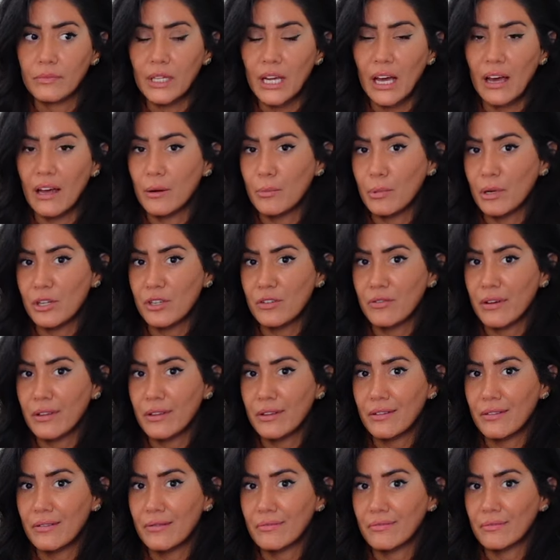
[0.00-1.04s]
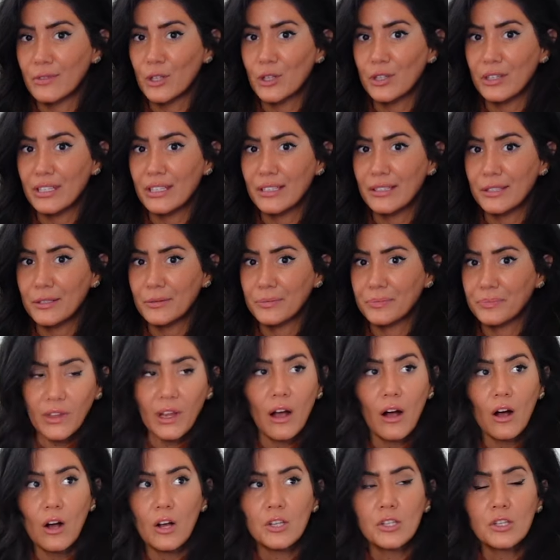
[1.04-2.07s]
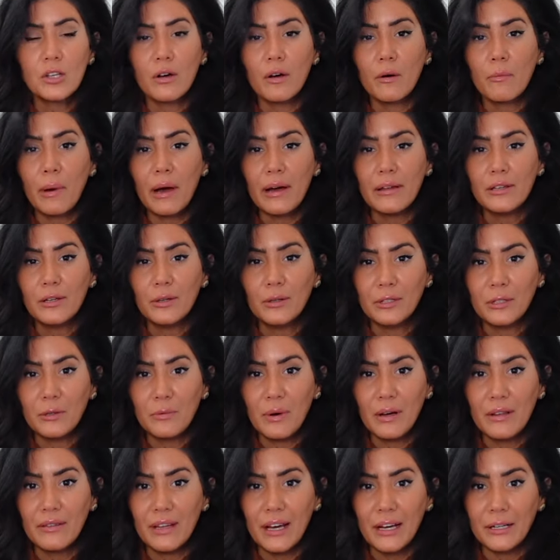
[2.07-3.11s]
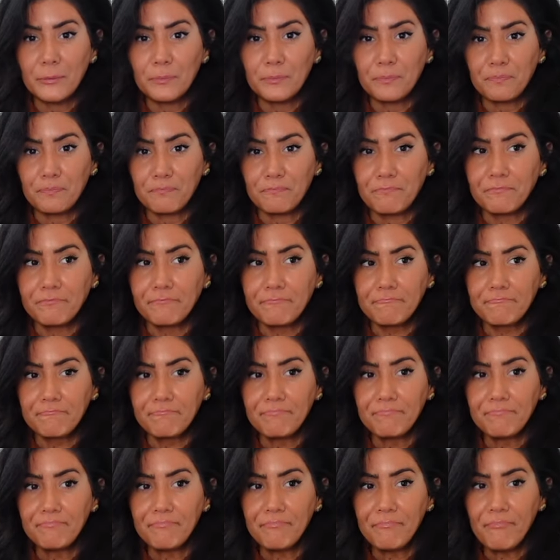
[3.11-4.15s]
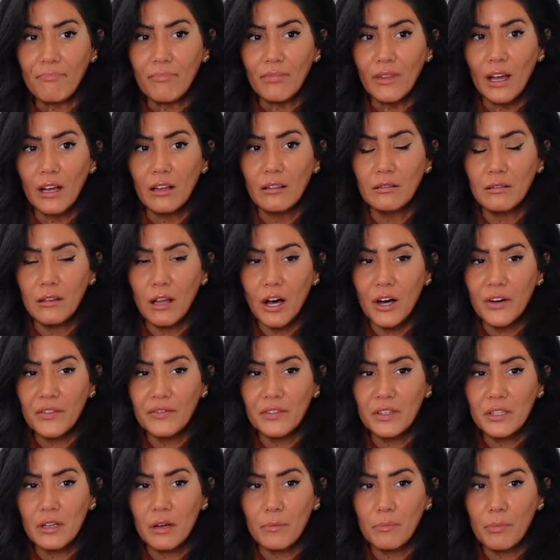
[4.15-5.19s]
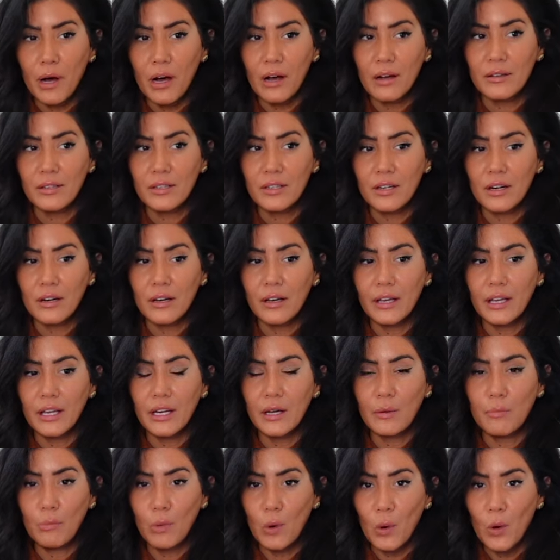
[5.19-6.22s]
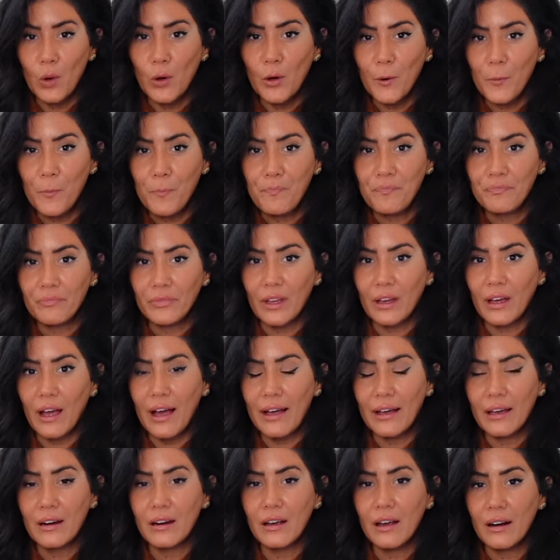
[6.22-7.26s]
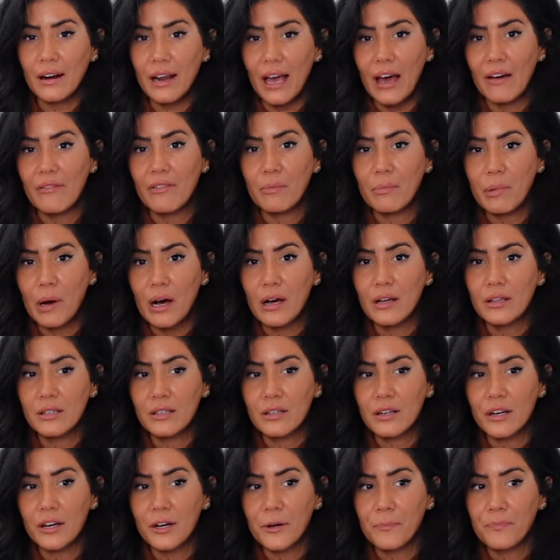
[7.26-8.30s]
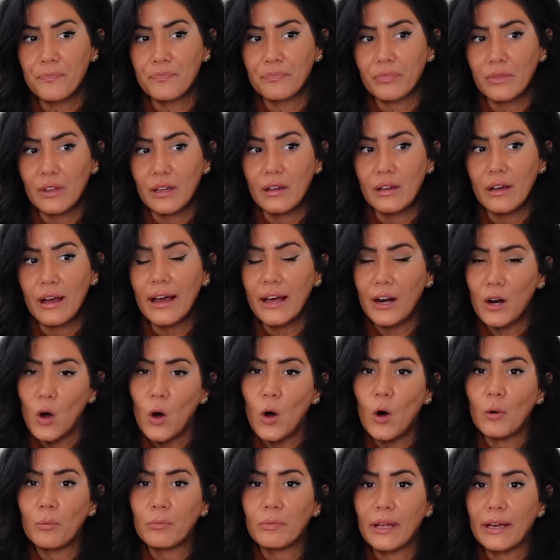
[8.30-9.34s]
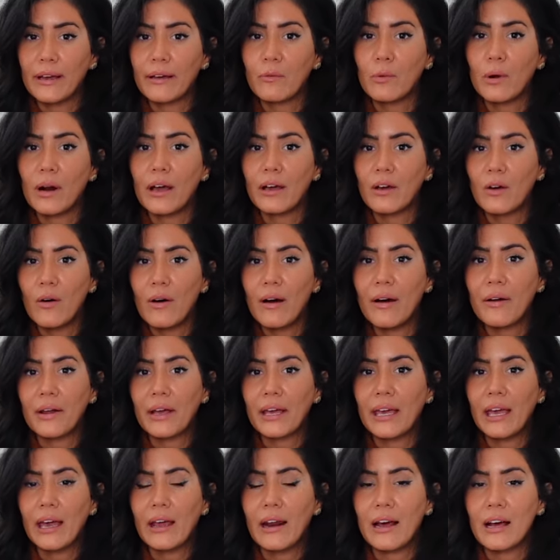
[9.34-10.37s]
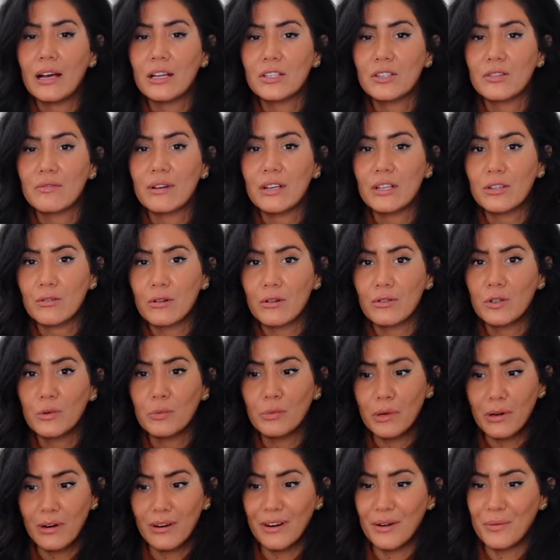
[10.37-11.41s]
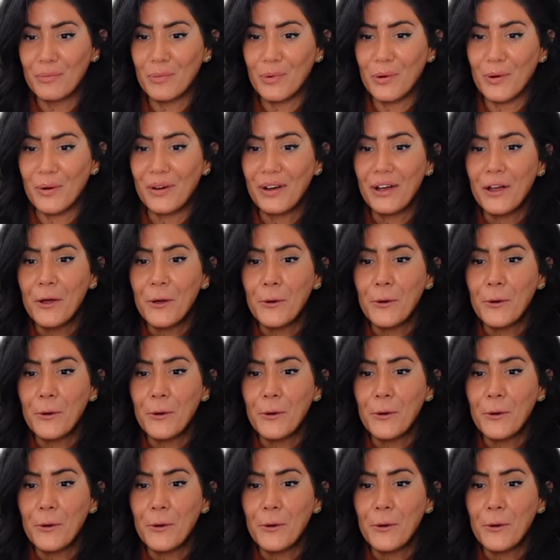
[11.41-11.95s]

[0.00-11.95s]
and a bunch of other goodies also am i the only one that loves pasta in a bowl like i cannot have a pasta at home like when i go out i can't ask the restaurant to put it in a bowl